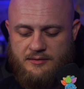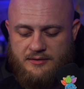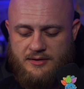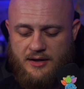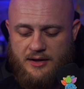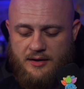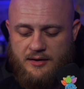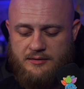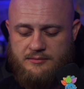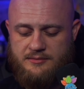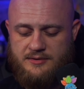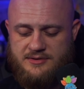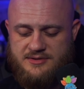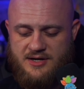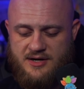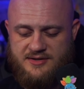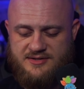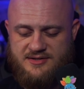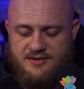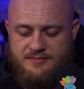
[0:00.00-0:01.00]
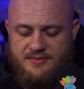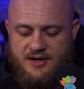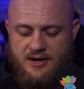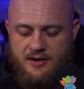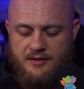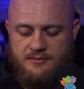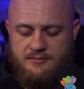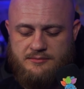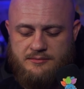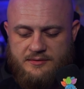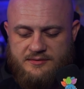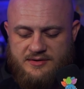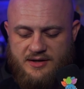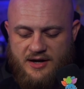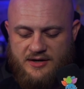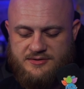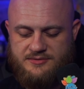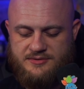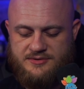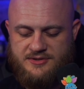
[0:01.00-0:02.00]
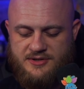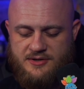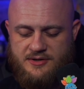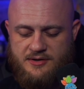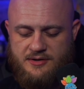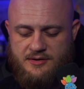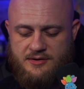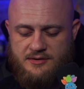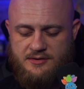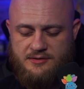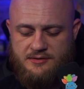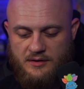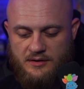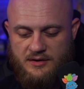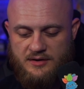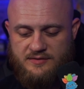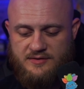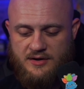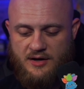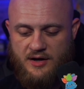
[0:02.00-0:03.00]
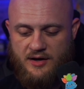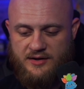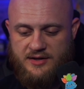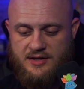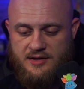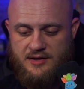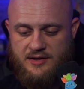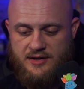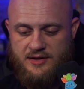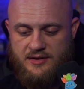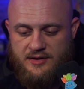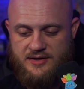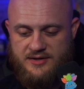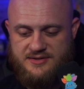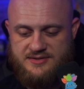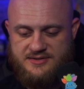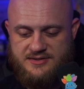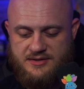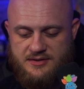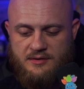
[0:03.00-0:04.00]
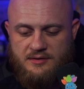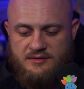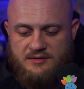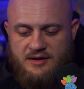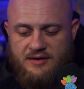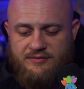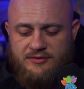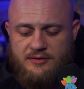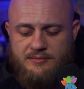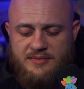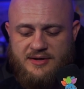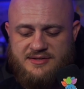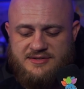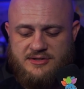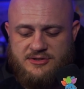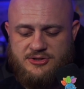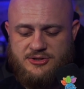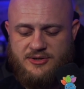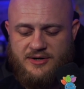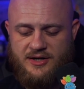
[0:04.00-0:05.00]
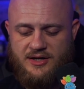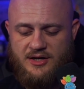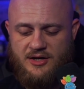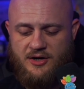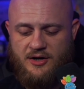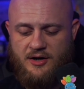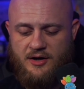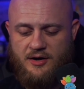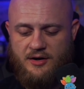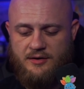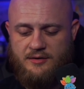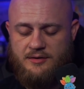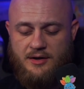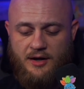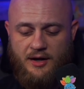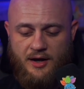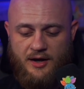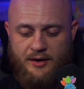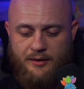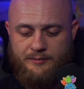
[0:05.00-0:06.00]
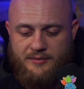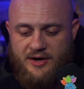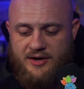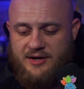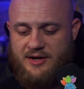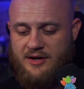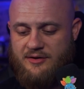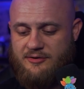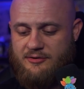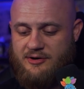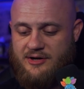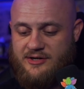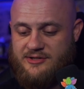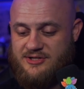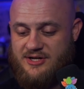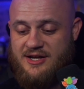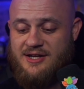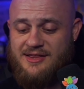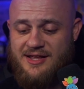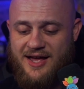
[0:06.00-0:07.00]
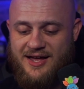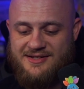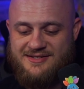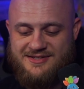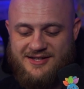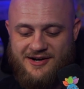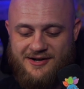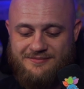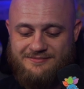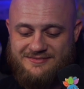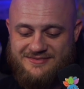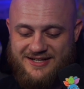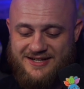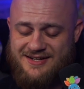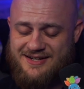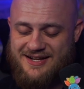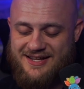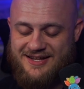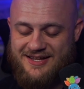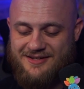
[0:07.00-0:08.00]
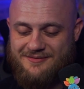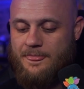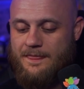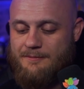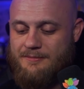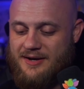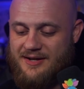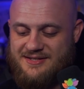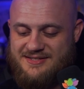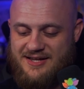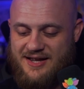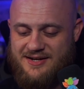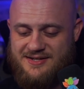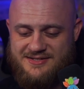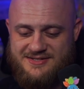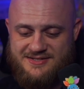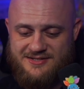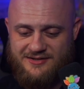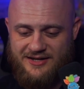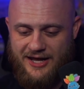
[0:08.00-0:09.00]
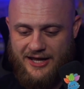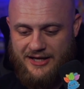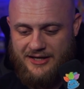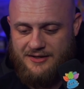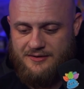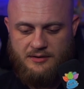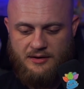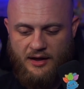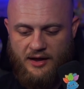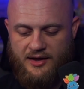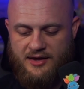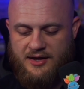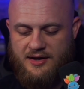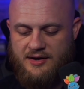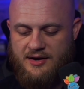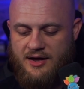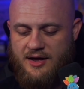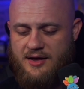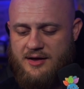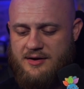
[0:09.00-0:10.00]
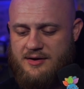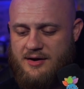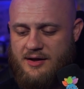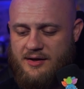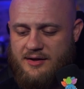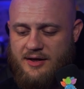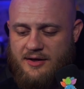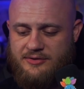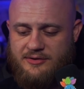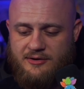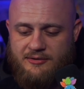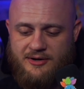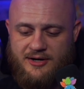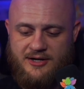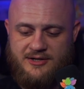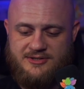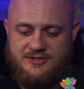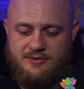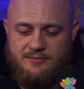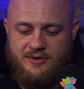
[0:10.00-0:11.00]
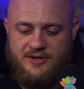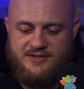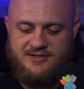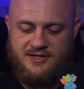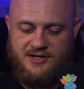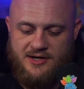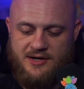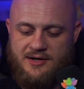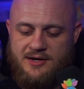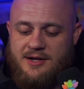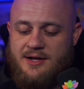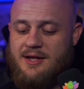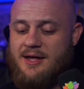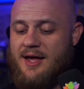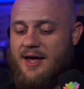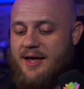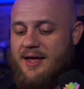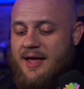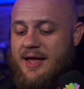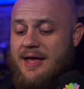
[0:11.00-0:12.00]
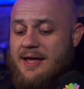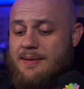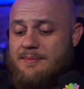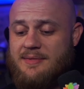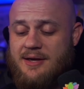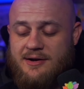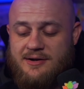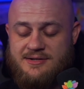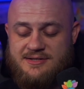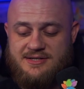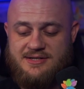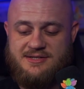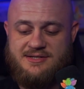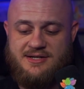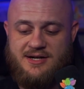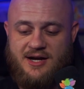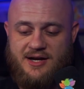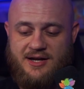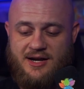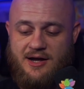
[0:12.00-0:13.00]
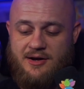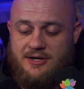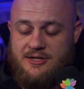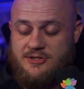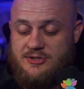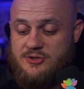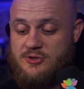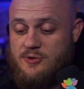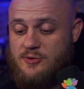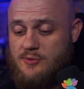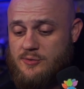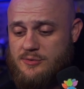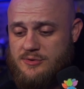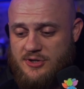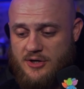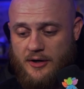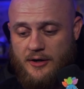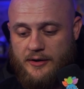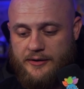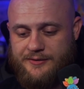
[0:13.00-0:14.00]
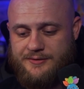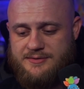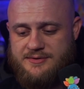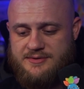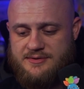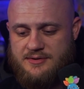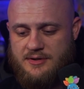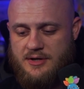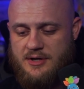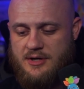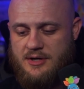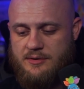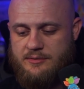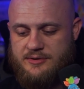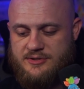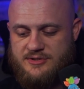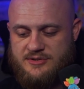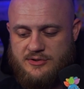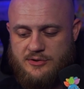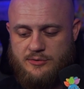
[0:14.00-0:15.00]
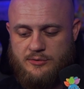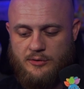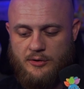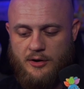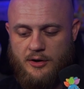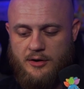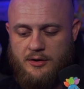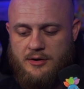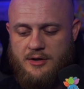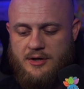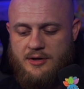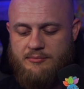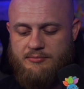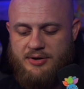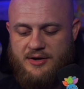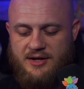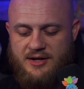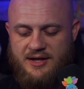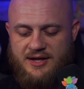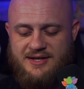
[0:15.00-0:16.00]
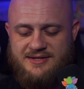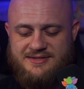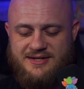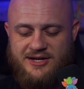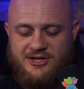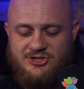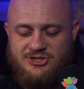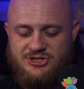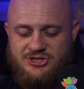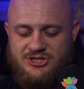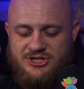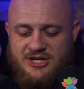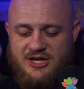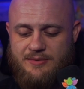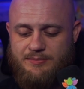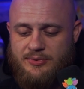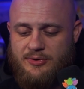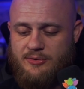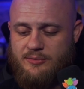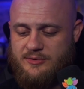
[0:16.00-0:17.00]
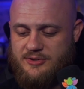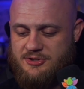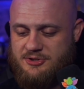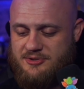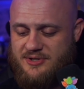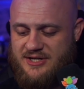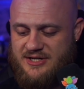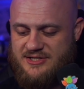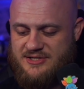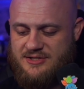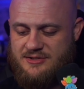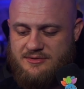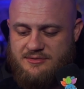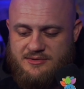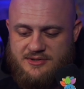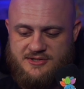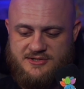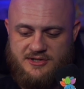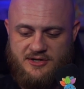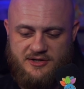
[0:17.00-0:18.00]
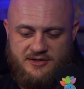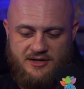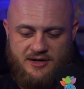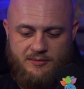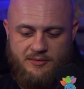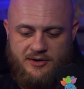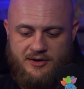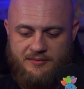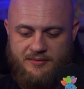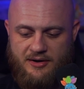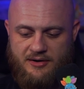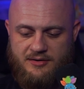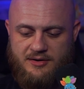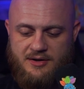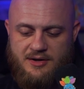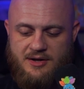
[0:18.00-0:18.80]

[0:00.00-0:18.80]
Okay, can toss him down. Patch return, get the knock. Heliolisk. Definitely makes it trickier. Knocking out the Greninja. Hit the heads there. Didn't need it, but exciting to still get it. I cannot knock out the Greninja in one turn. I am guaranteed to knock it out in 2 turns, which is cool, but it is a cheap retreat. There's the only thing I'm worried about.